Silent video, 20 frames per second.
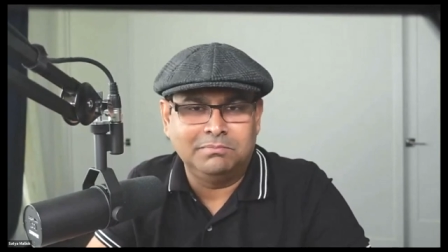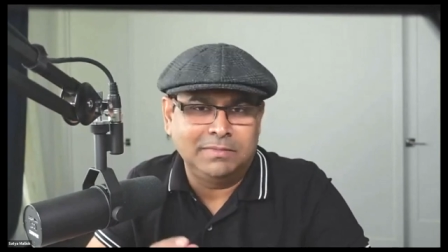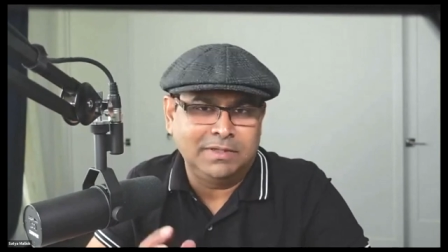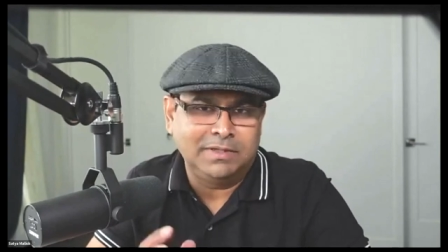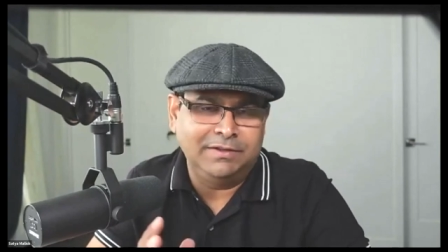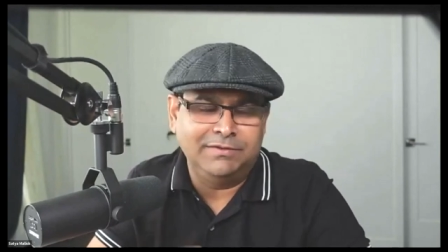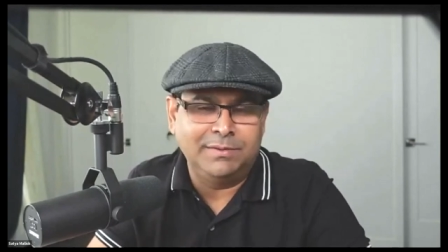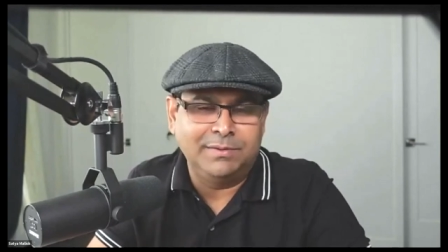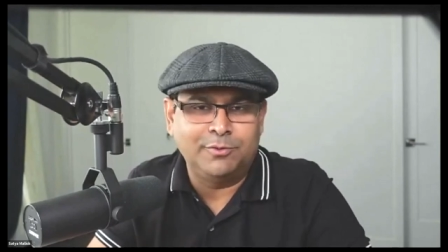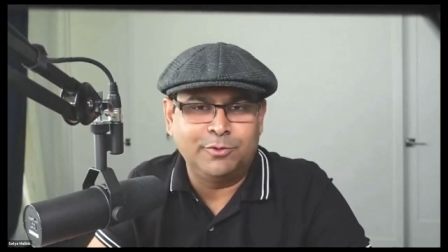
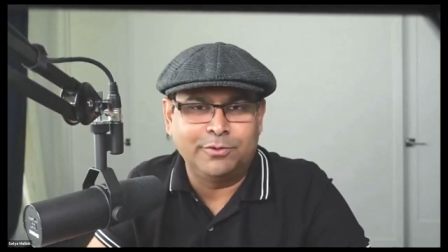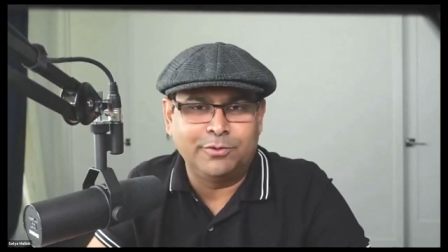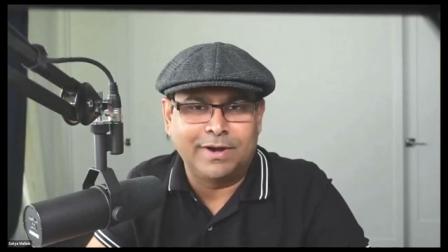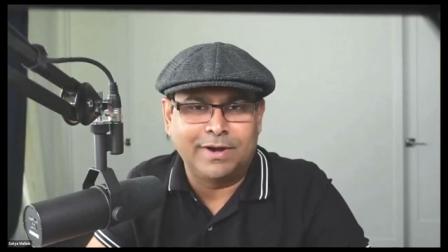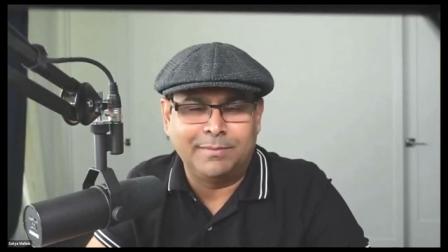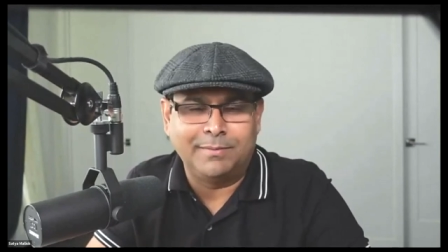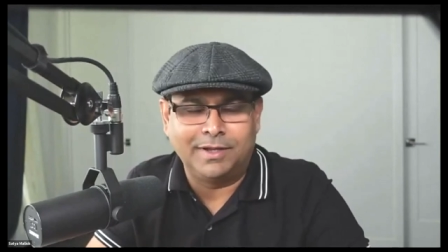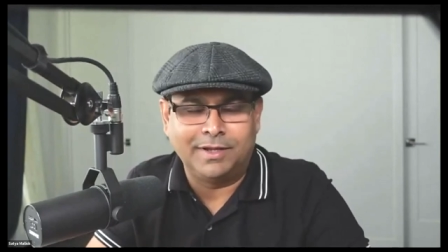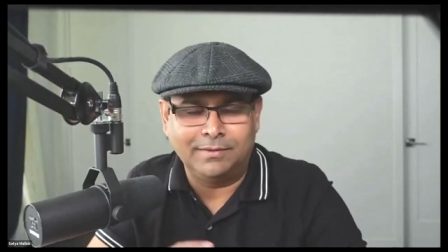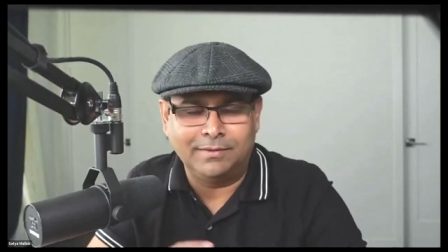even
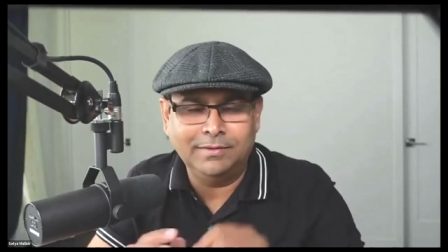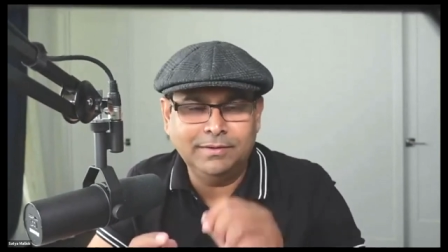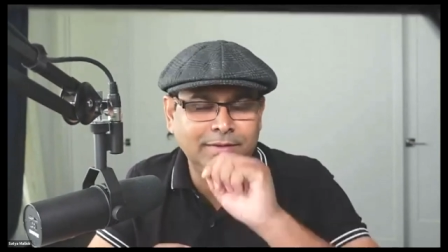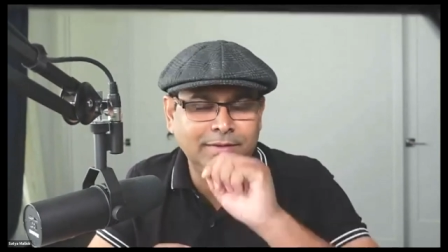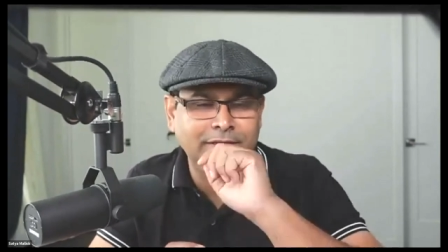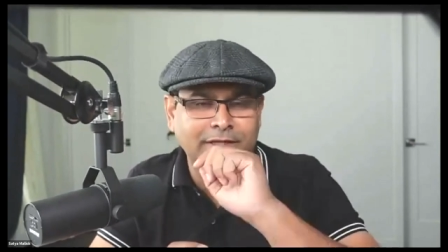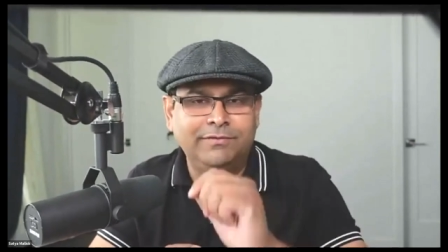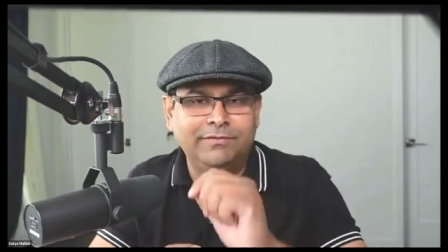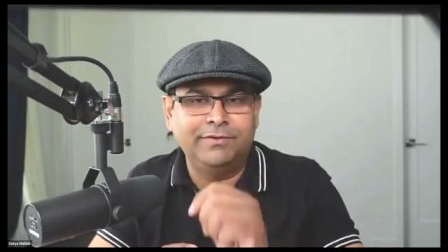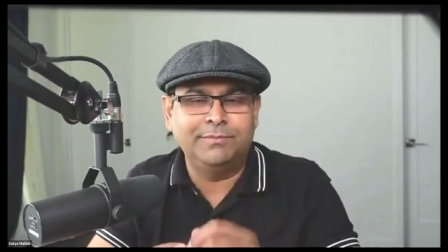programming,
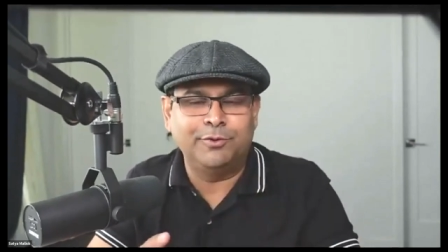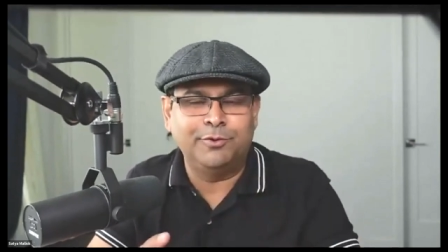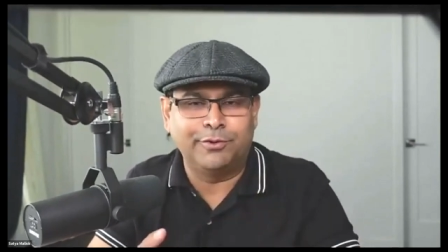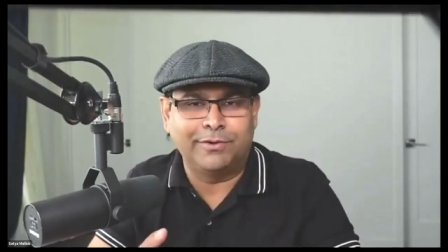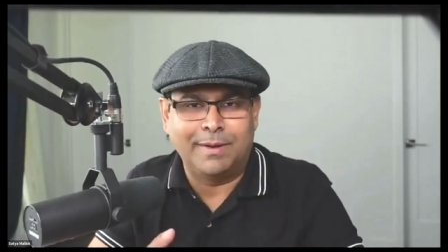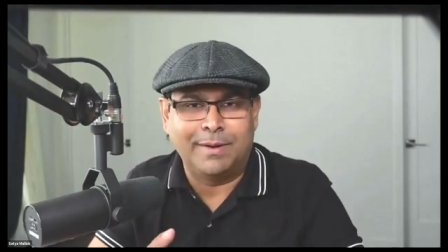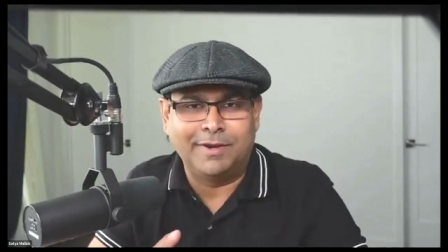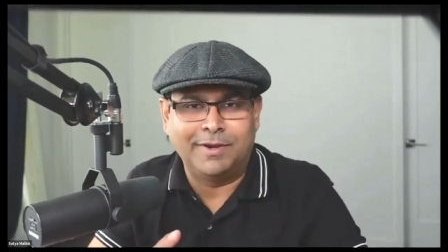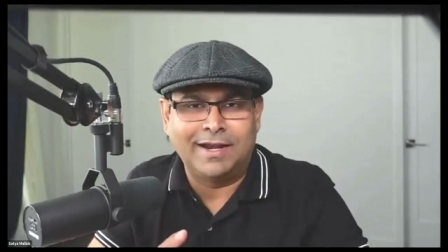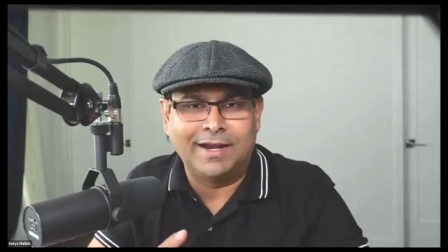even
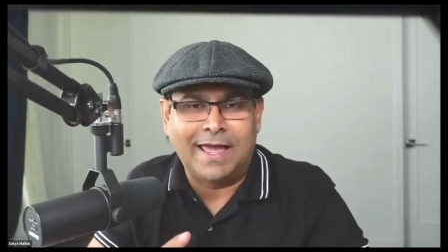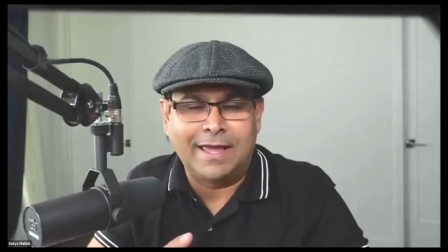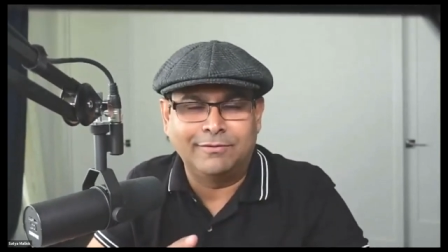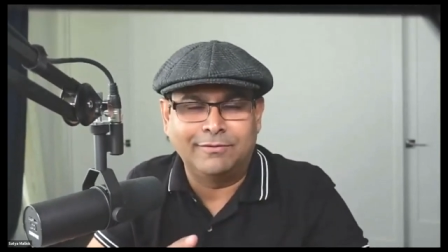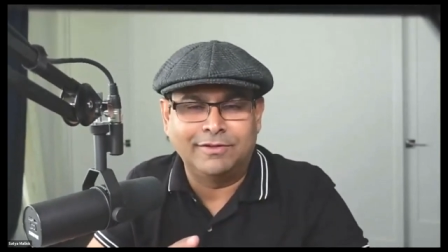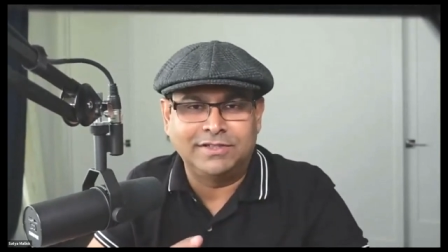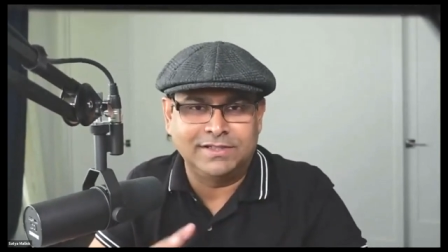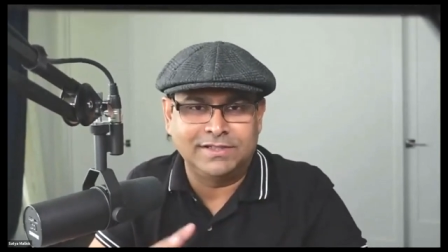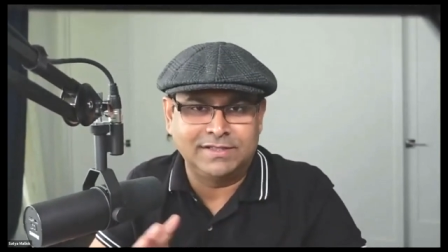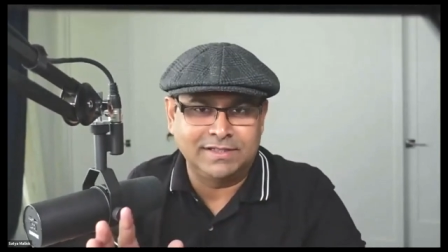programming
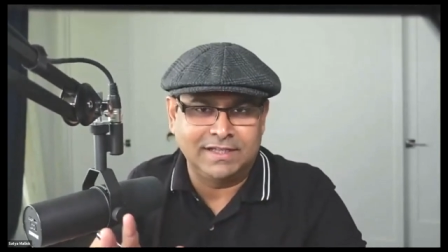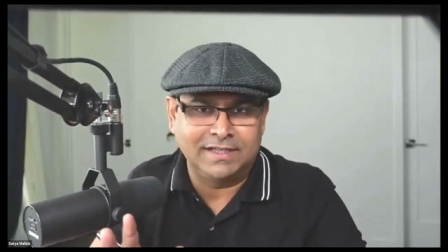languages?